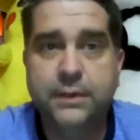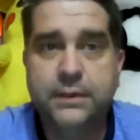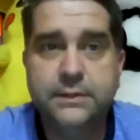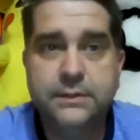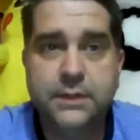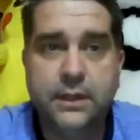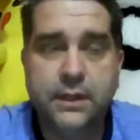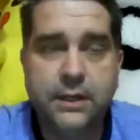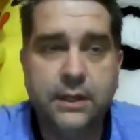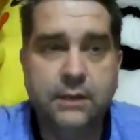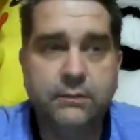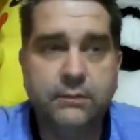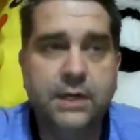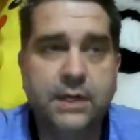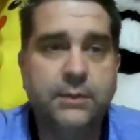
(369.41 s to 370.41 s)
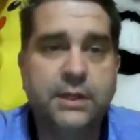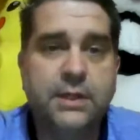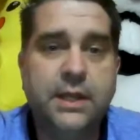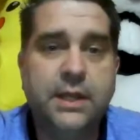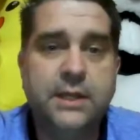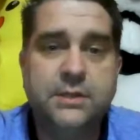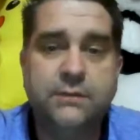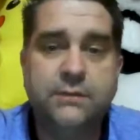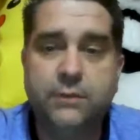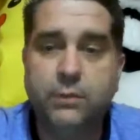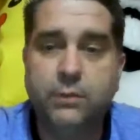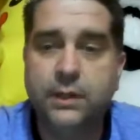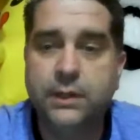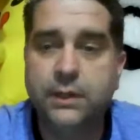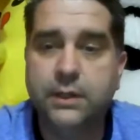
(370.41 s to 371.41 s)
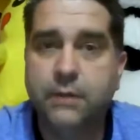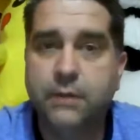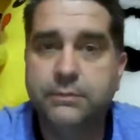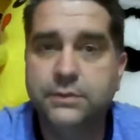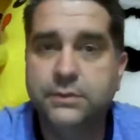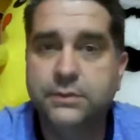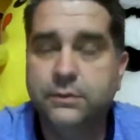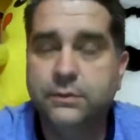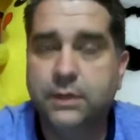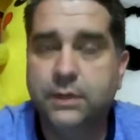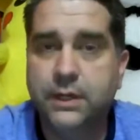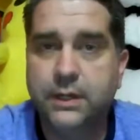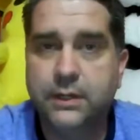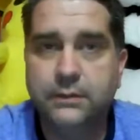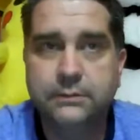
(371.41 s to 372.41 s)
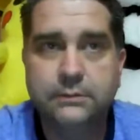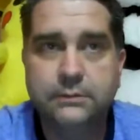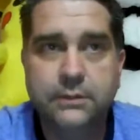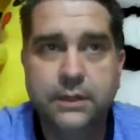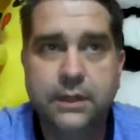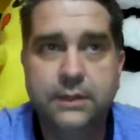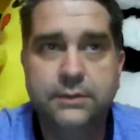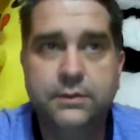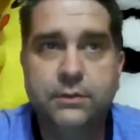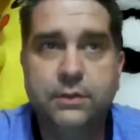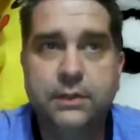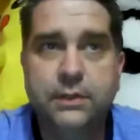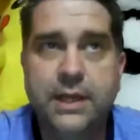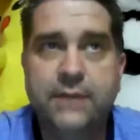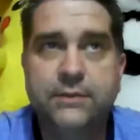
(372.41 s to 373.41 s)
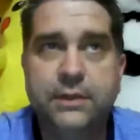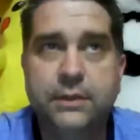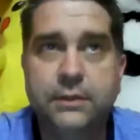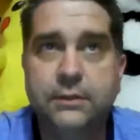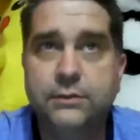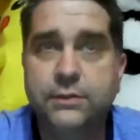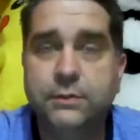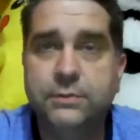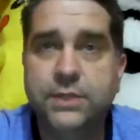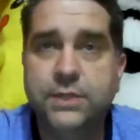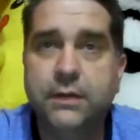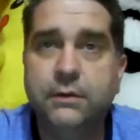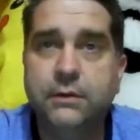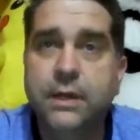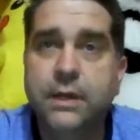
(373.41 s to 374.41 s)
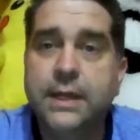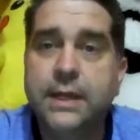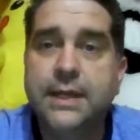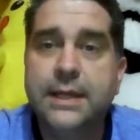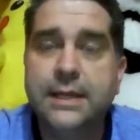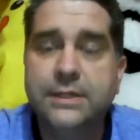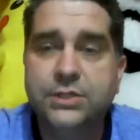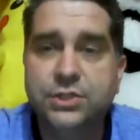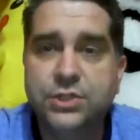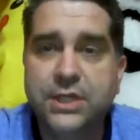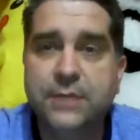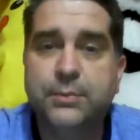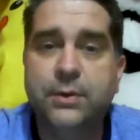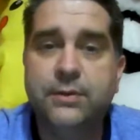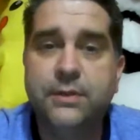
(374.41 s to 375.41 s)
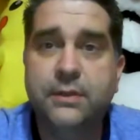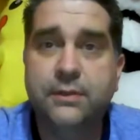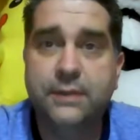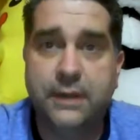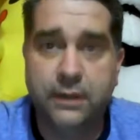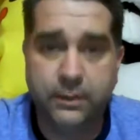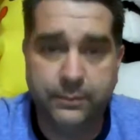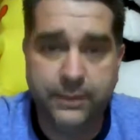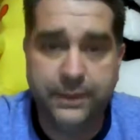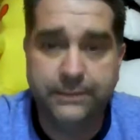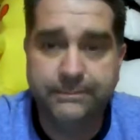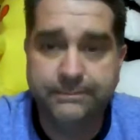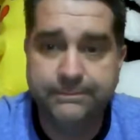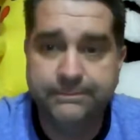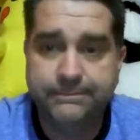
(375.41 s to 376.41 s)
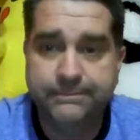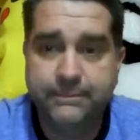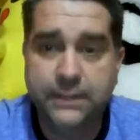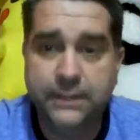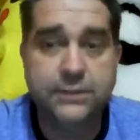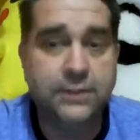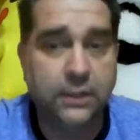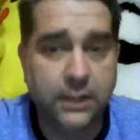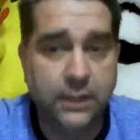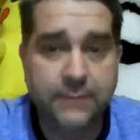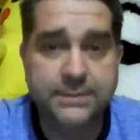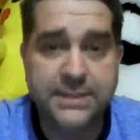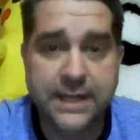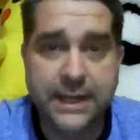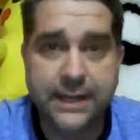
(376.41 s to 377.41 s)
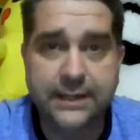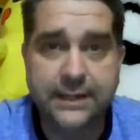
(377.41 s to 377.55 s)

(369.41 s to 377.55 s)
a recommendation for when it comes to having a YouTube channel. It's cheaper than therapy. That's all I'm saying.